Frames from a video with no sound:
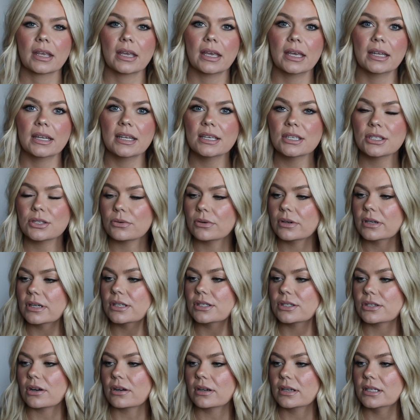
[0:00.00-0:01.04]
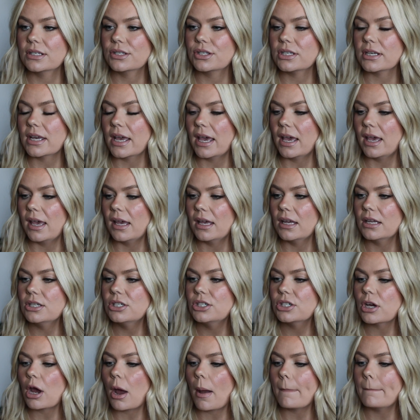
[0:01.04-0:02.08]
It is already starting to
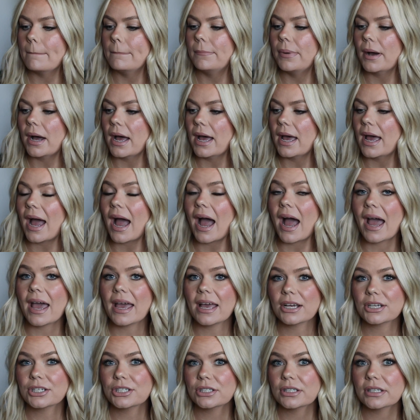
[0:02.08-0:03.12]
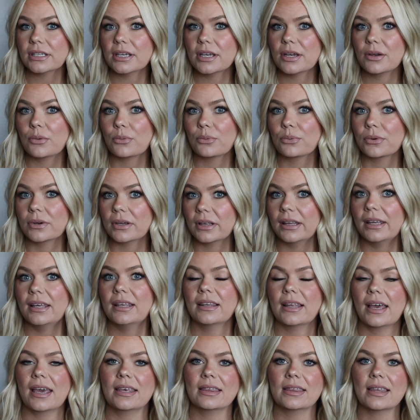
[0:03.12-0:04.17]
age, but I actually really
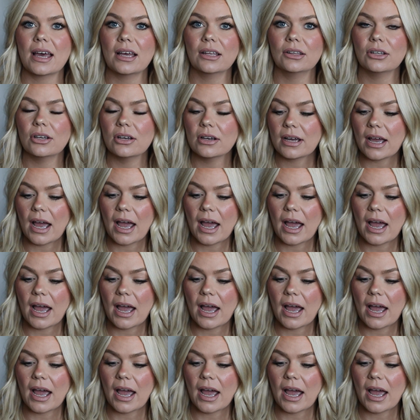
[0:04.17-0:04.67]
like that look.